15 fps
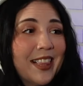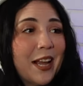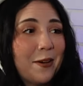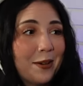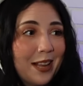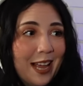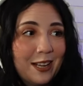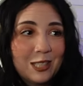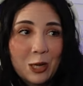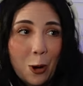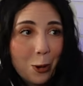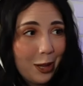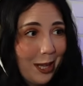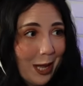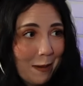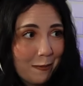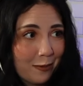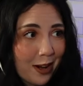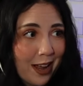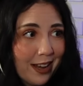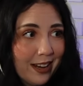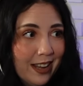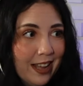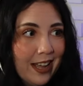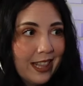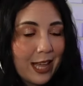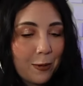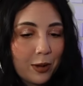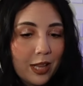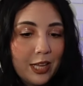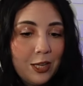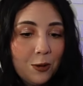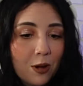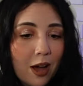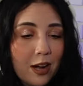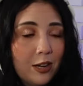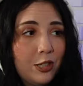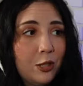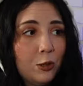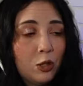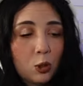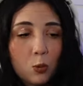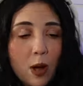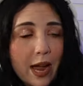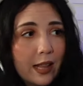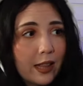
they were like totally upfront. They were like, you got to do Twilight.